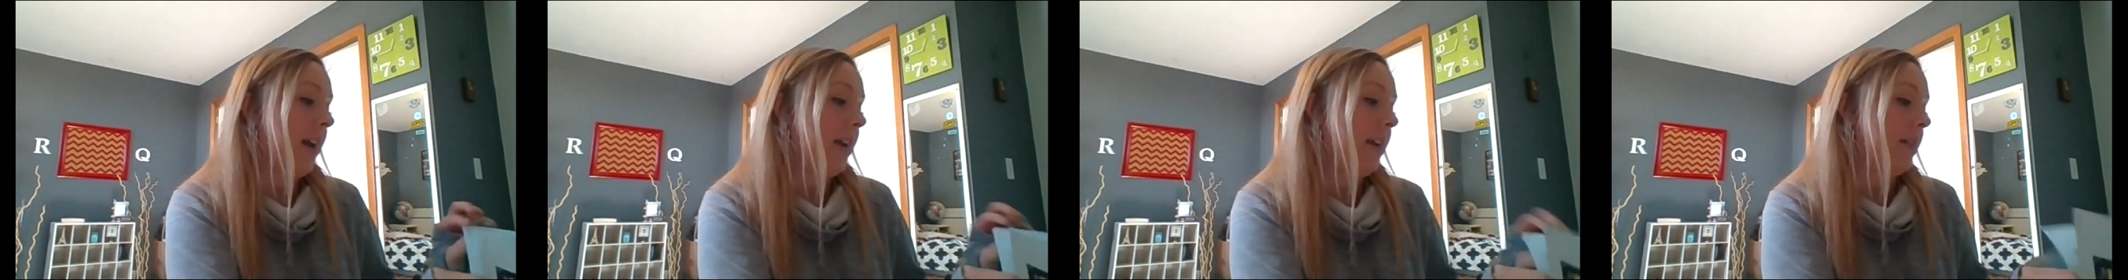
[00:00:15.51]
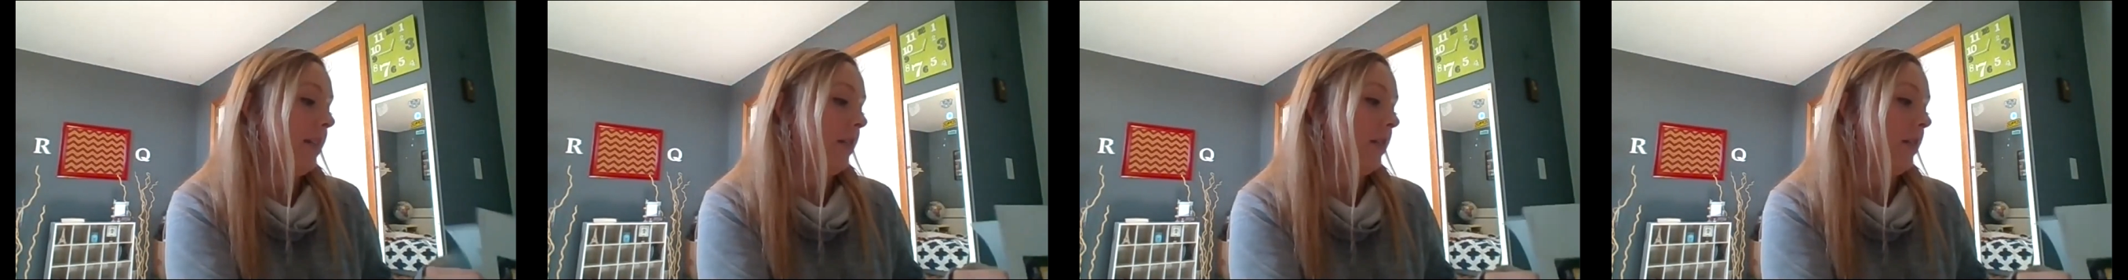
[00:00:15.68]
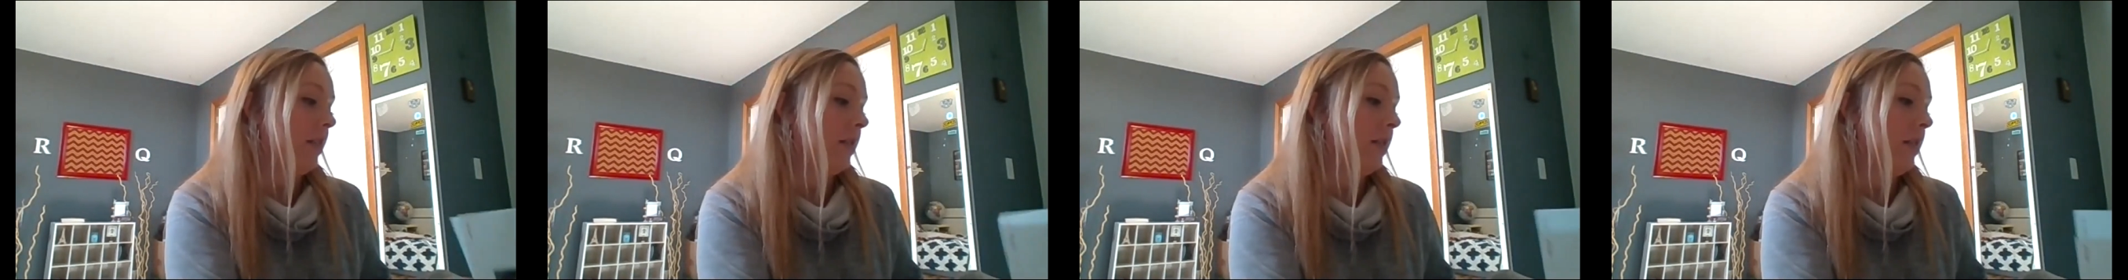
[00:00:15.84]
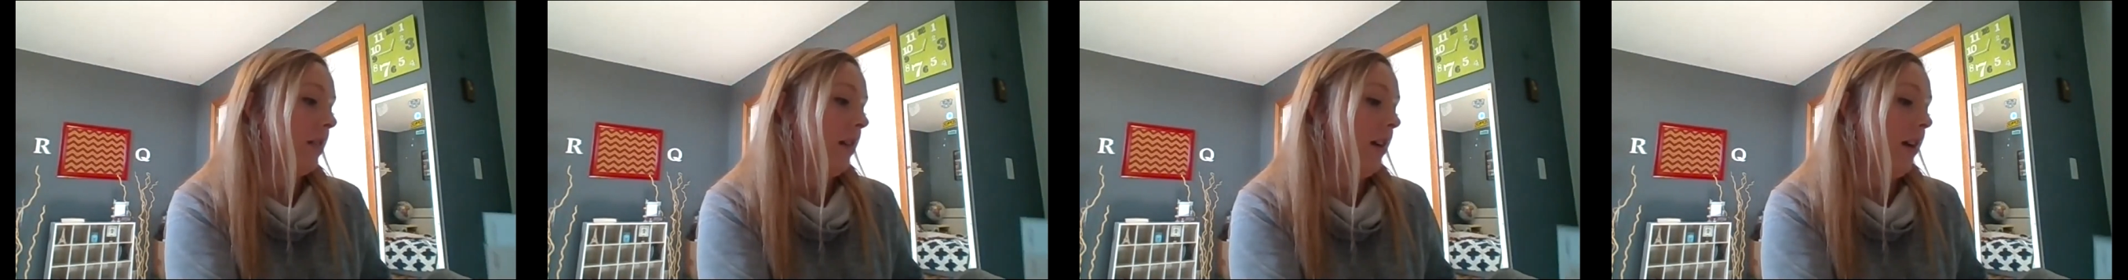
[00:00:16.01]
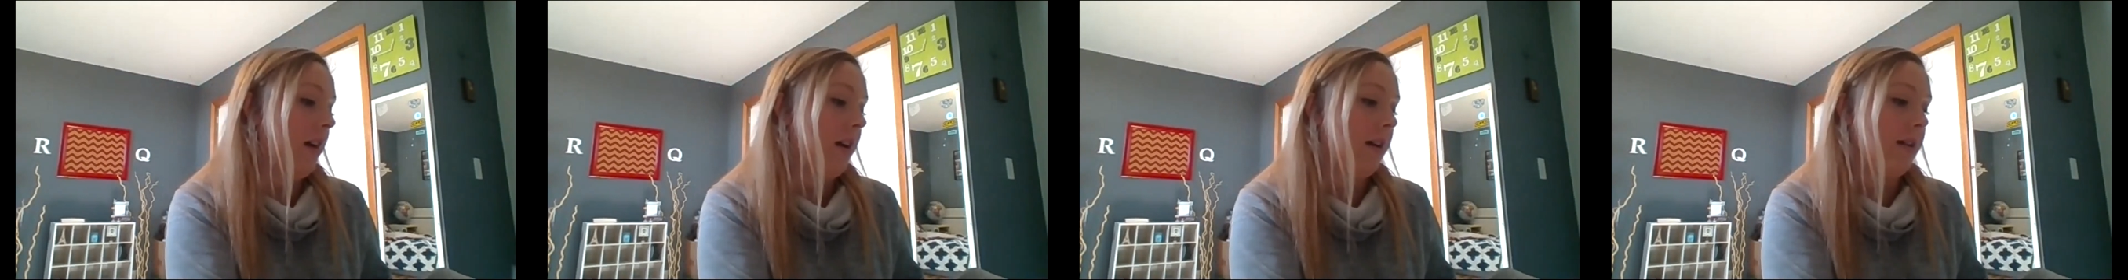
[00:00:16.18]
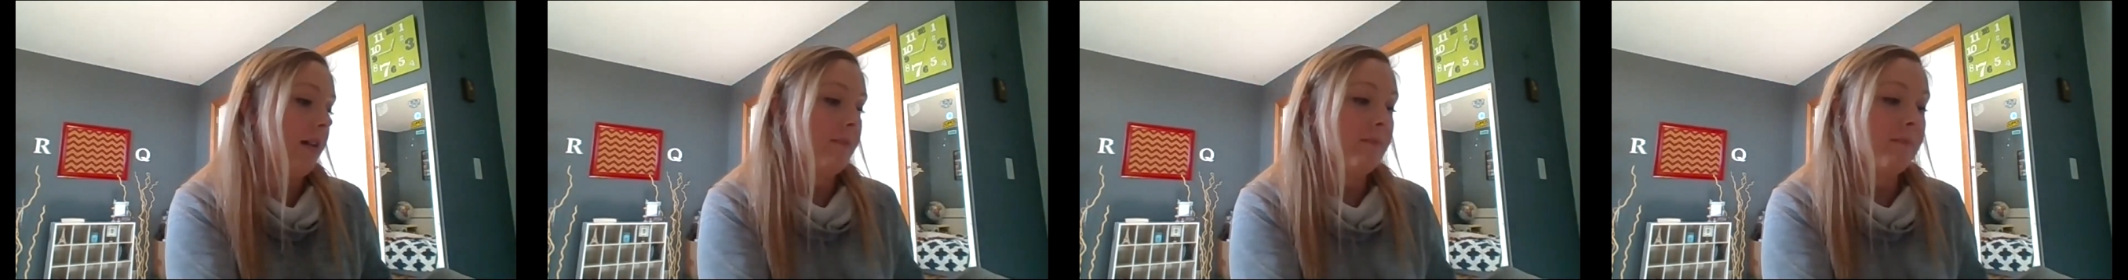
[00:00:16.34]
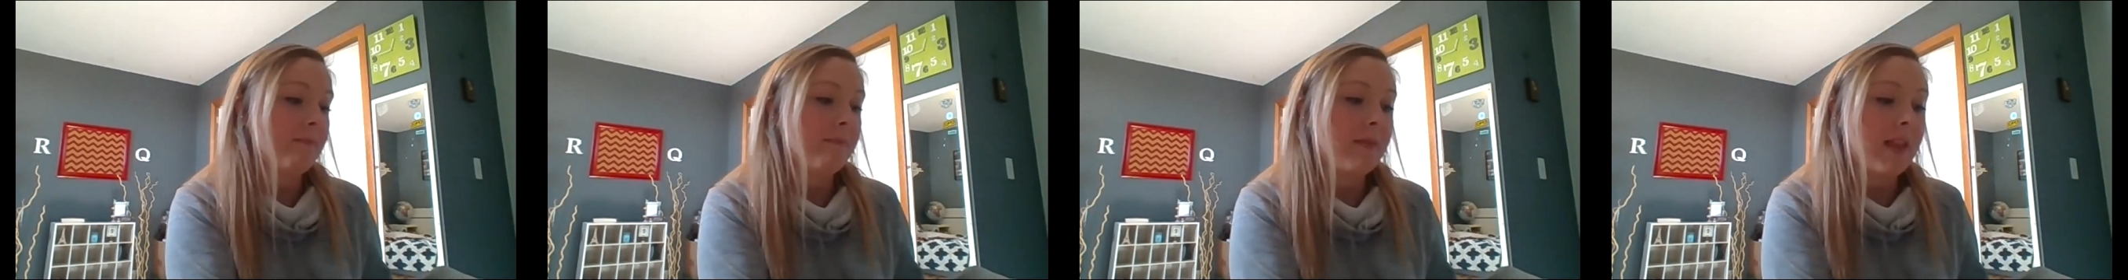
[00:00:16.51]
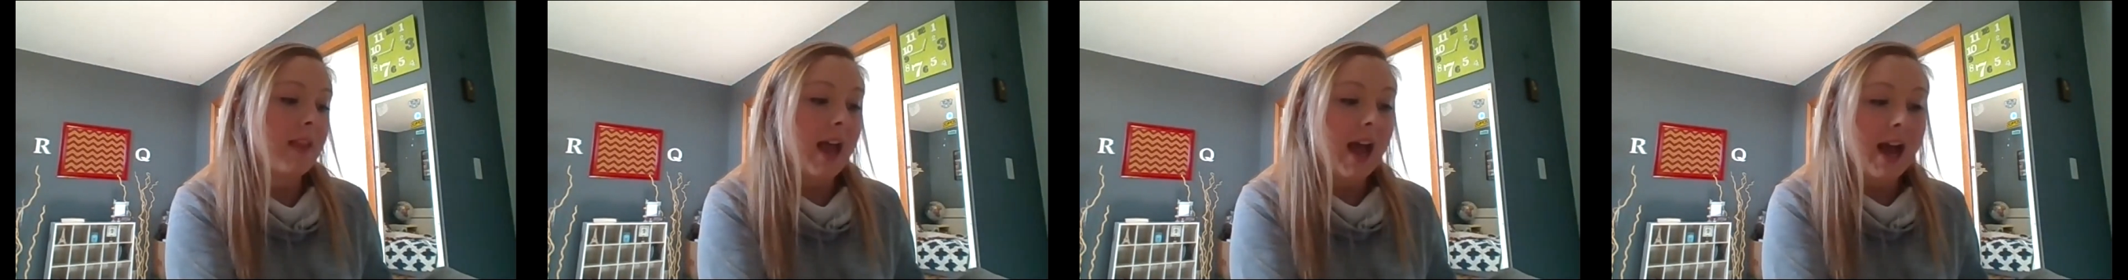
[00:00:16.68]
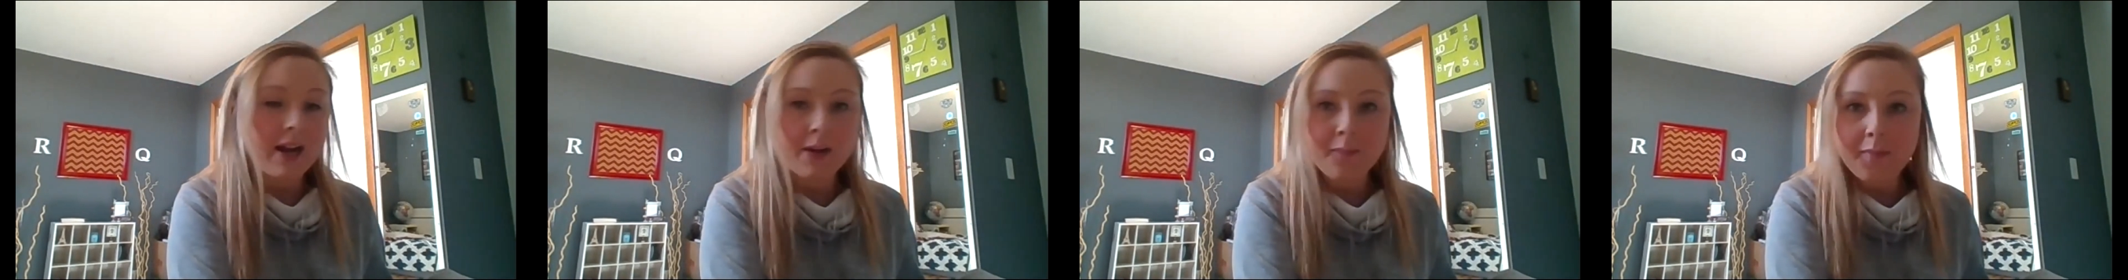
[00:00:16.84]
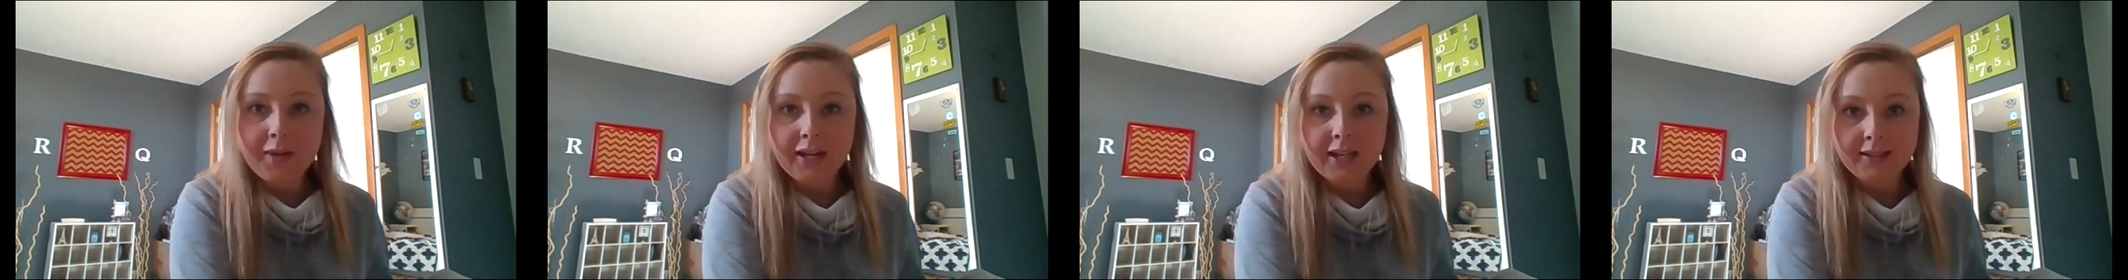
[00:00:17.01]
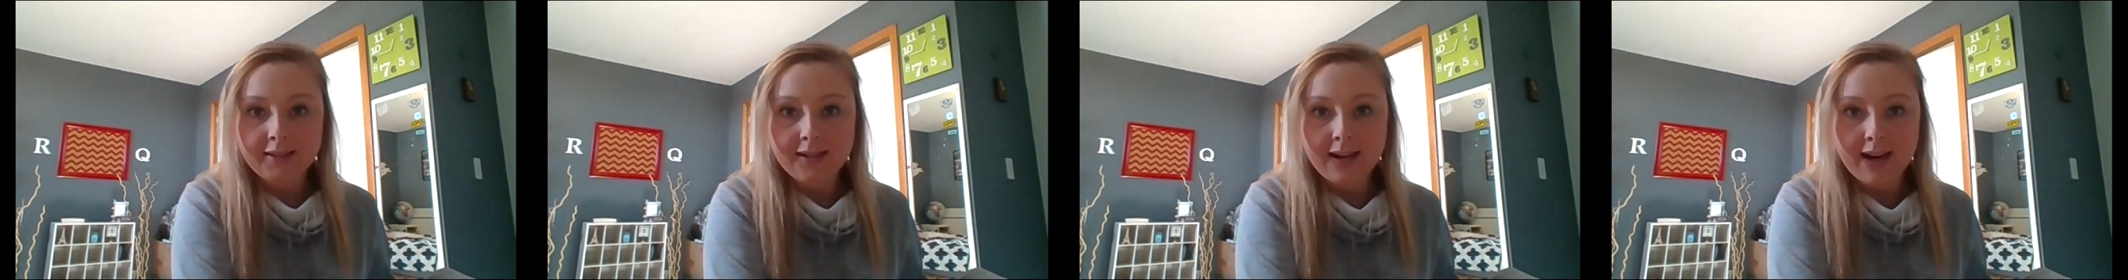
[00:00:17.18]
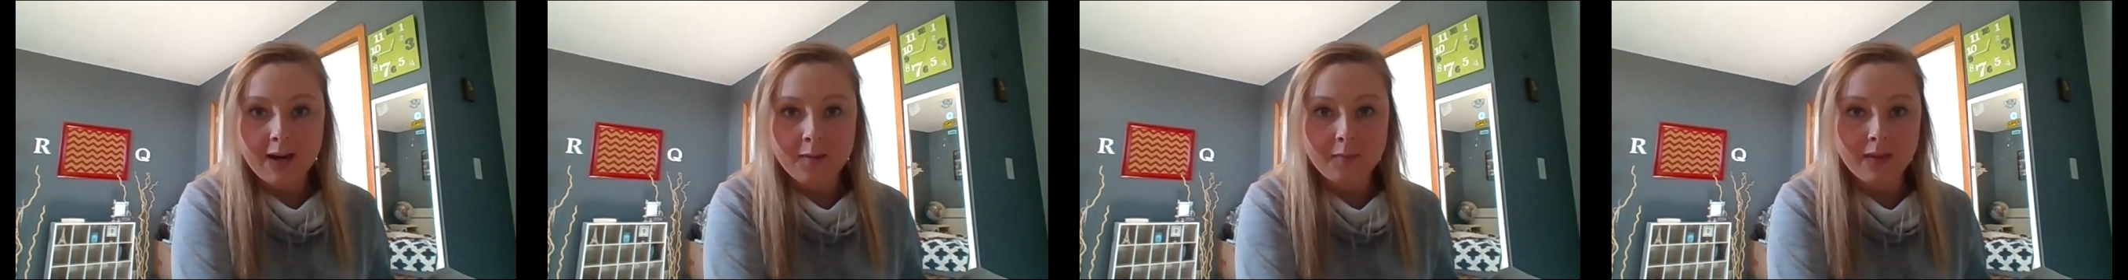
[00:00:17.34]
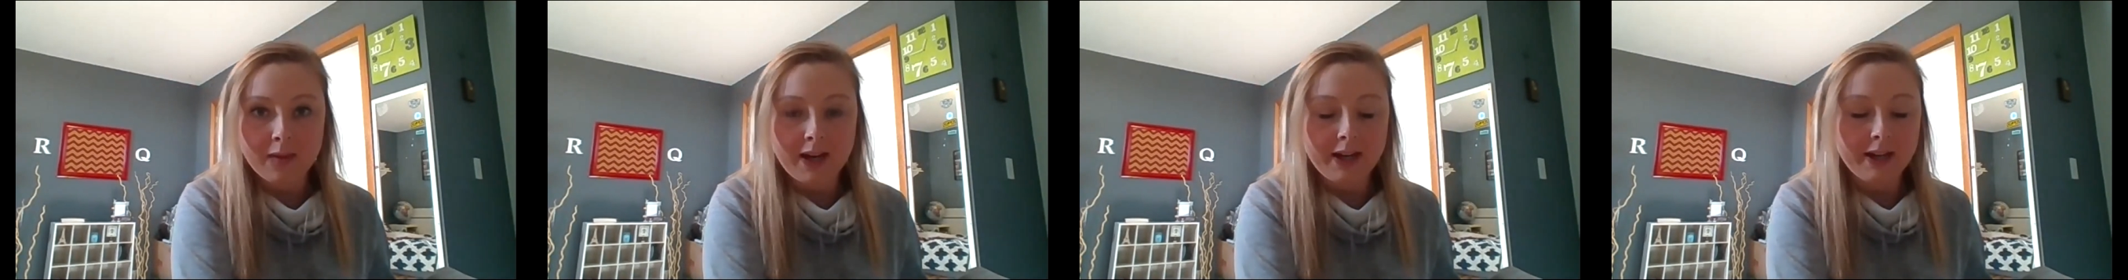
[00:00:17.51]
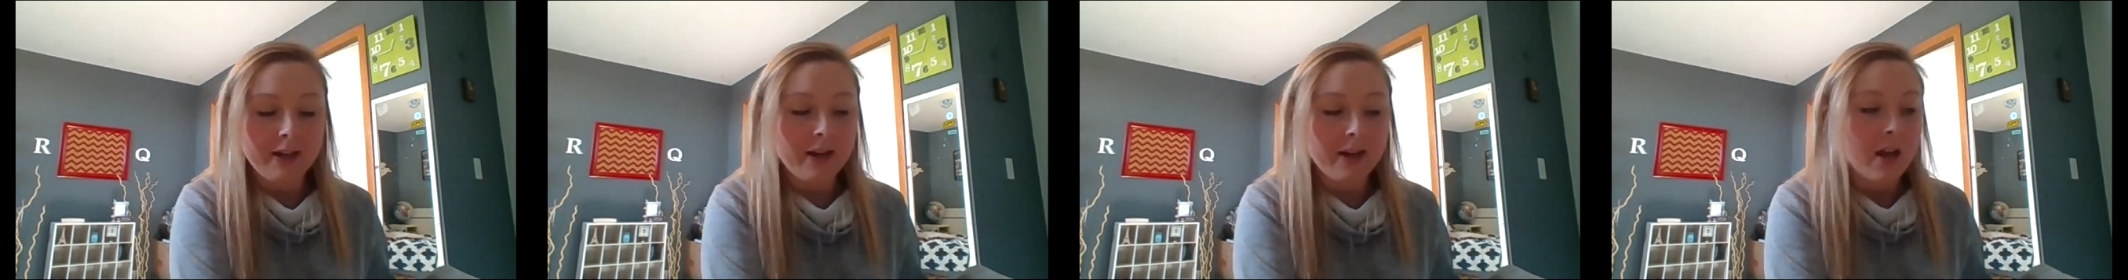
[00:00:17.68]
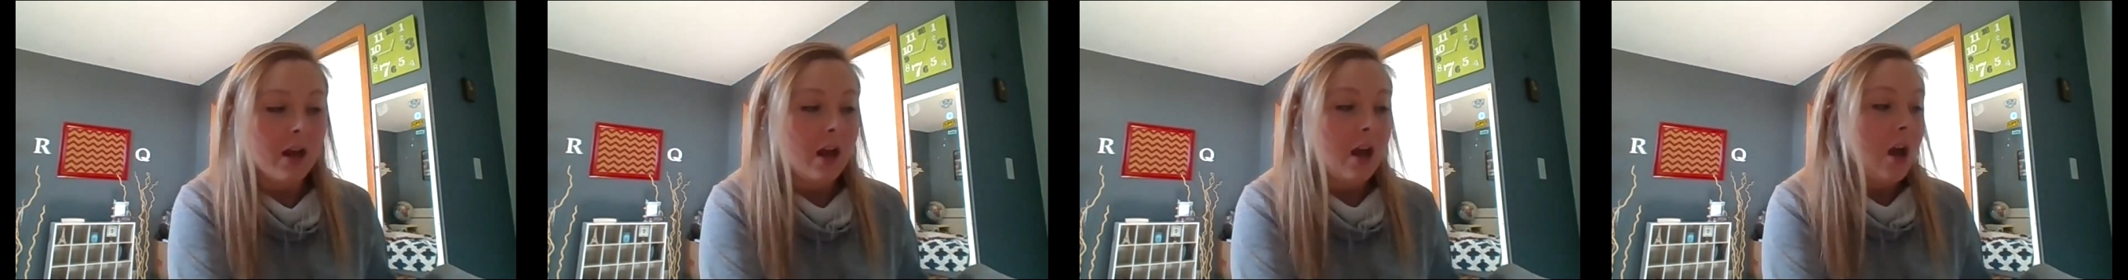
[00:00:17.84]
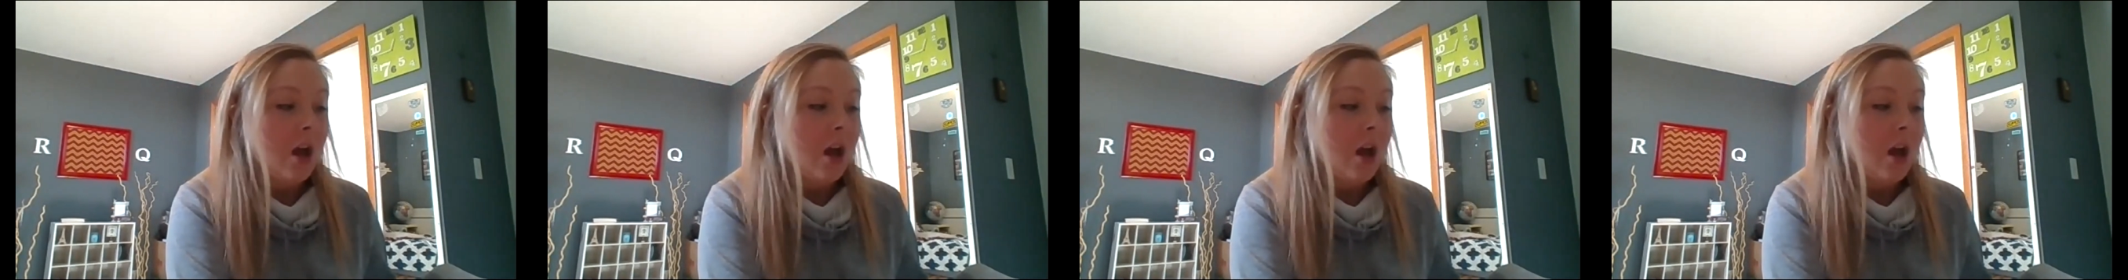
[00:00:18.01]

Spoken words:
titled, How to Make a Timeline.